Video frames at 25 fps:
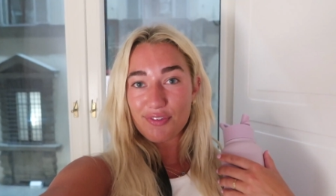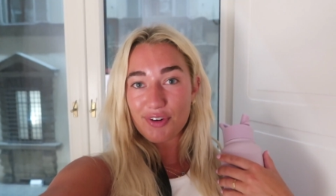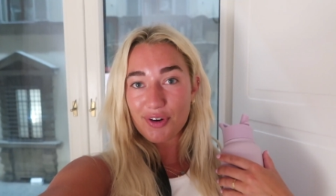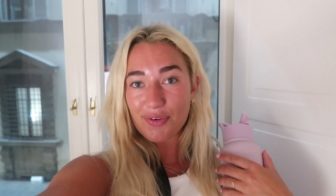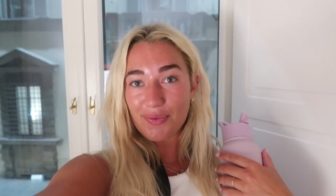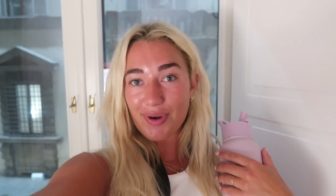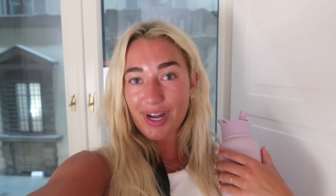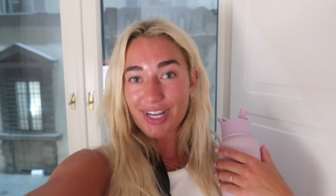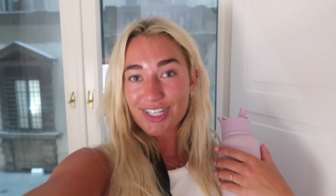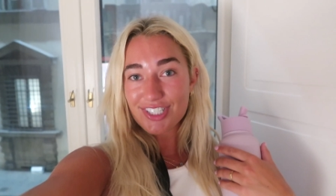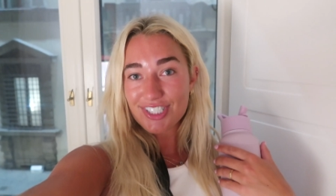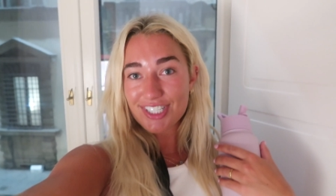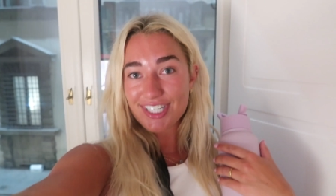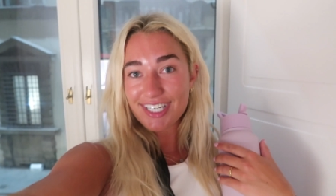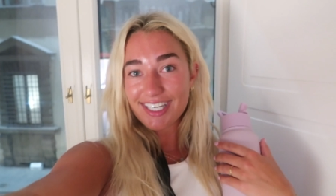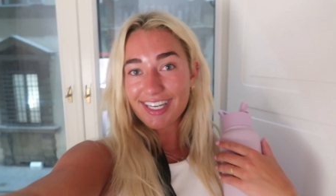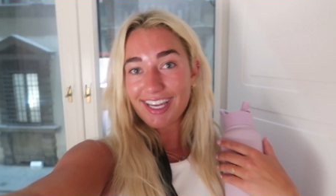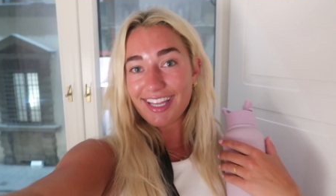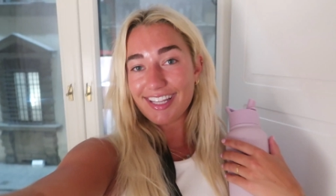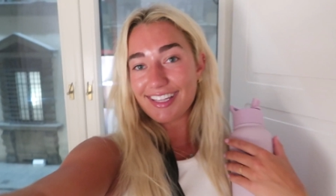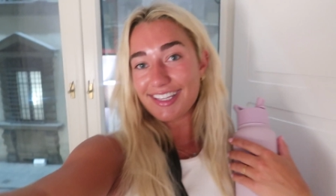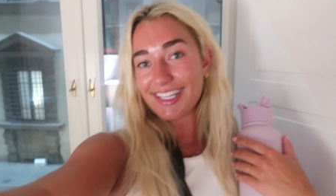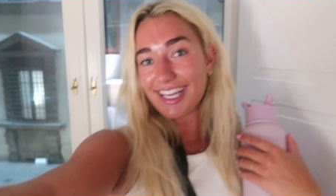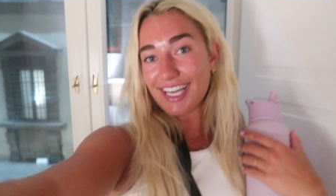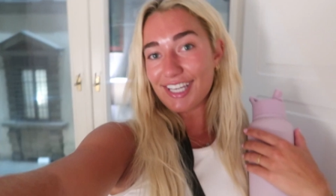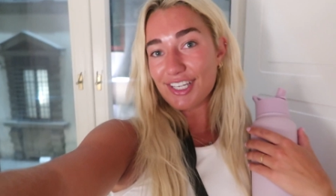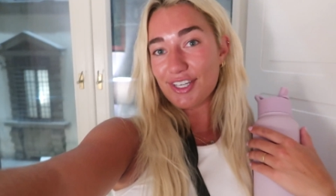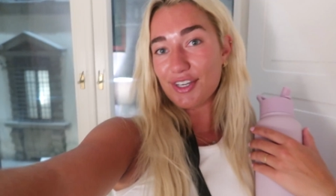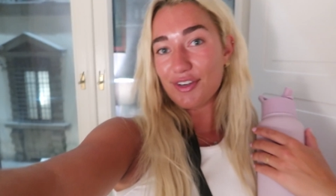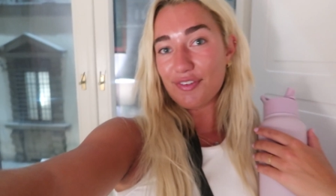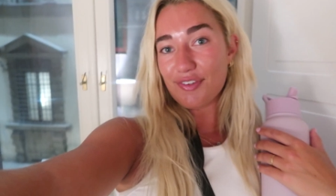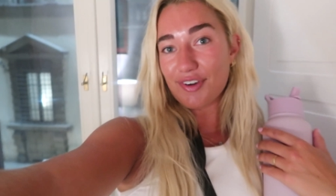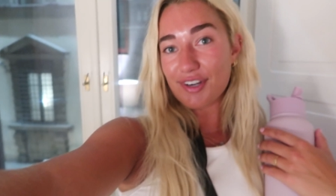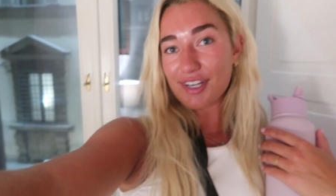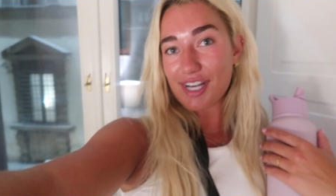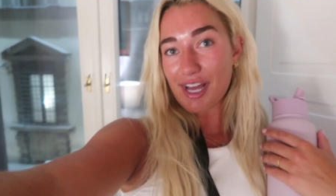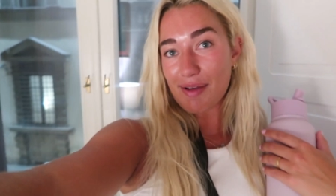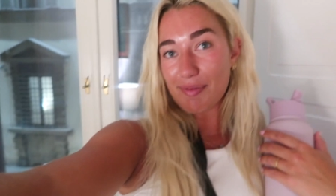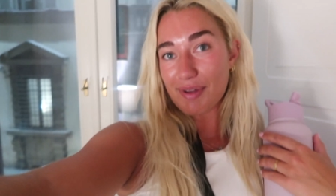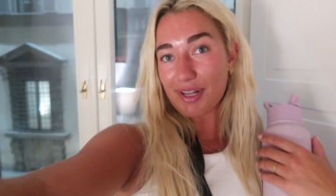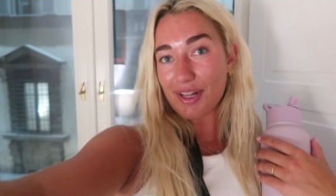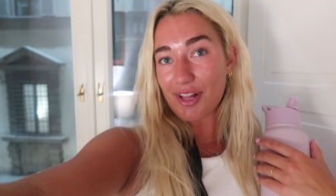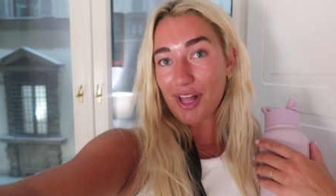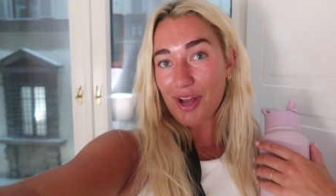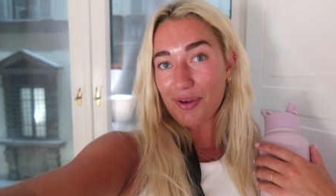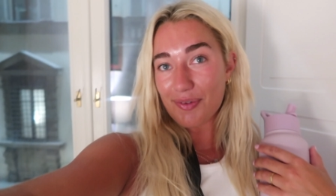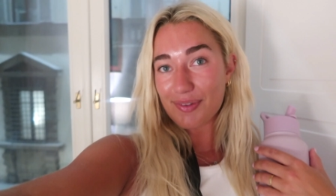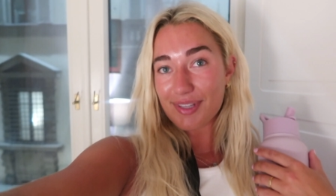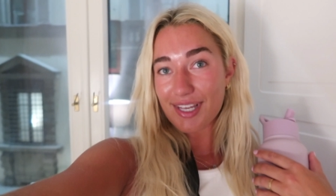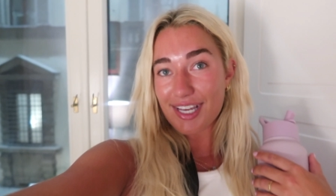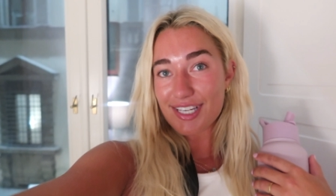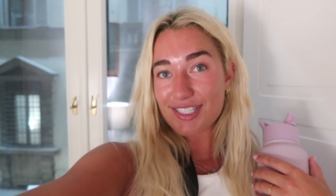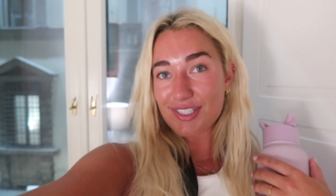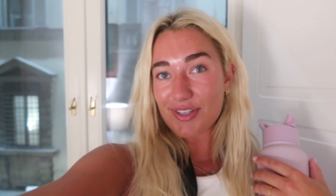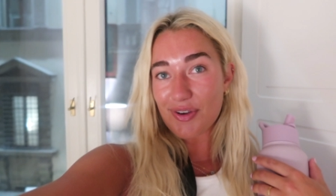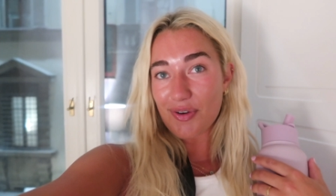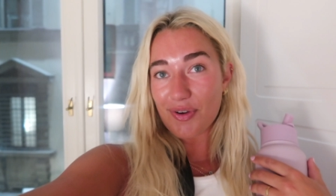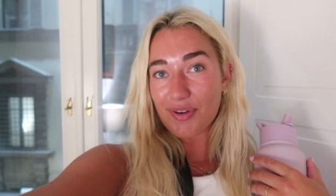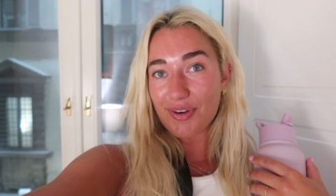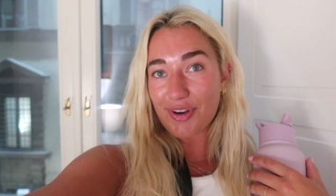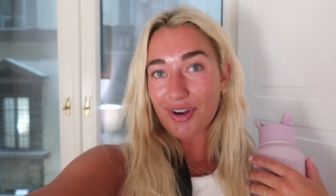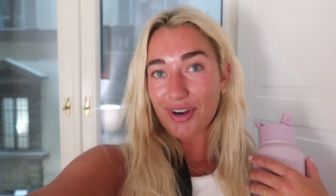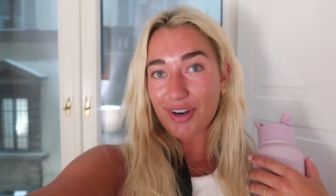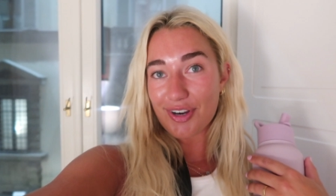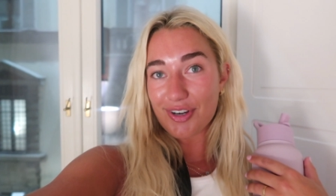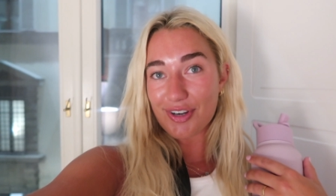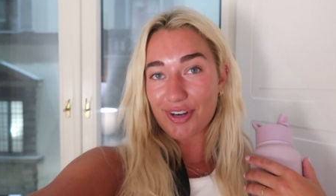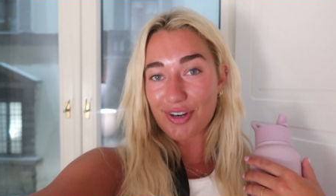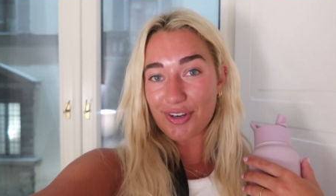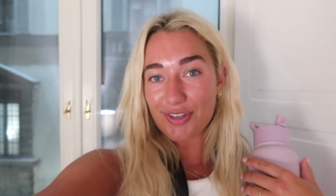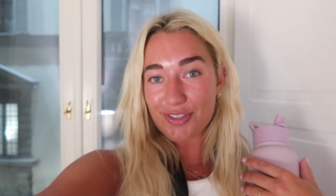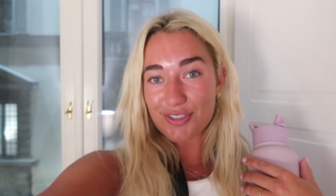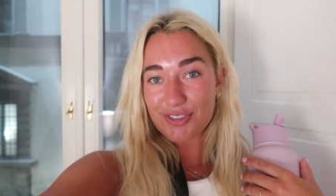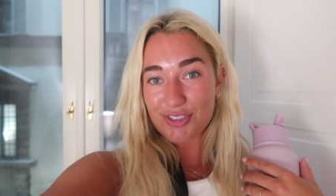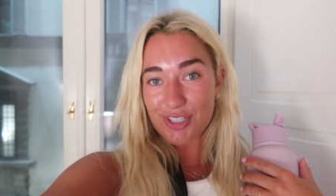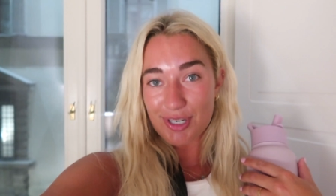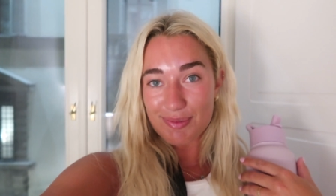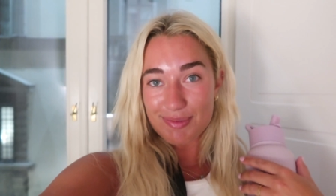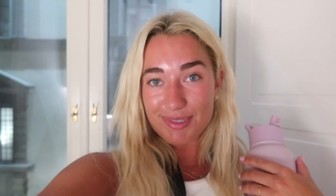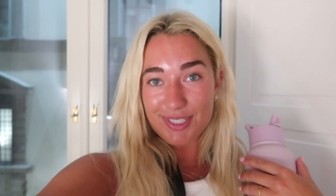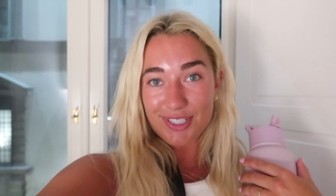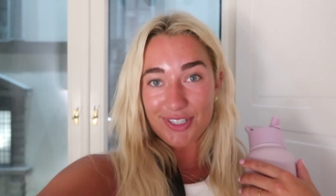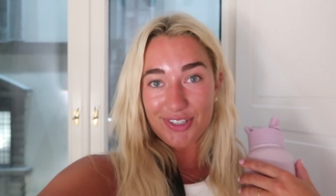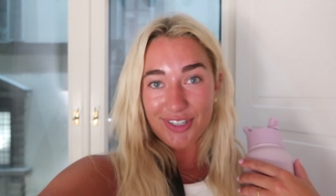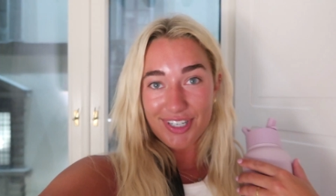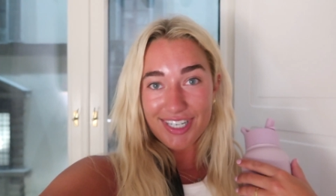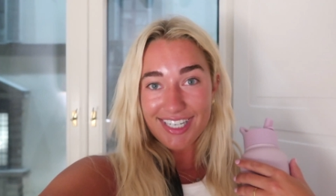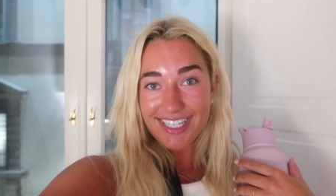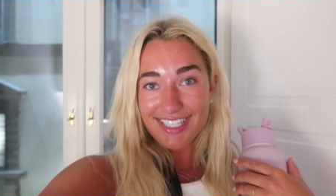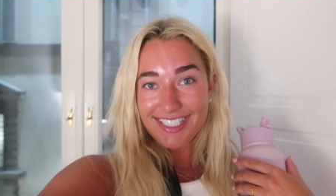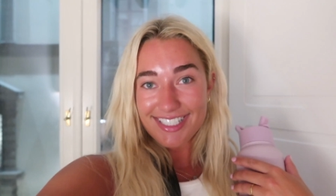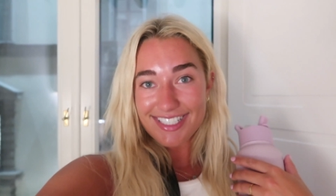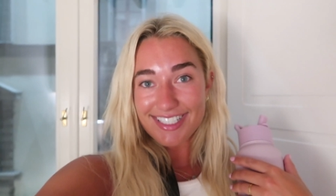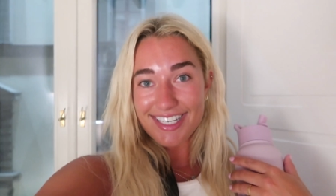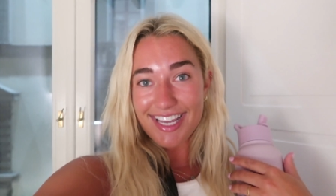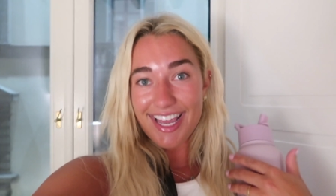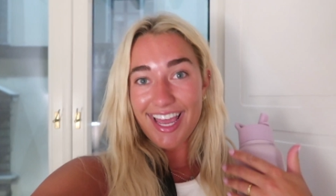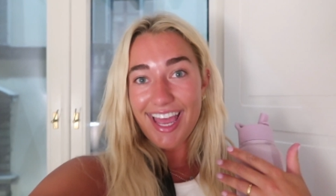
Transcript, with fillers: for watching and thank you for coming along with us on our girls trip to Greece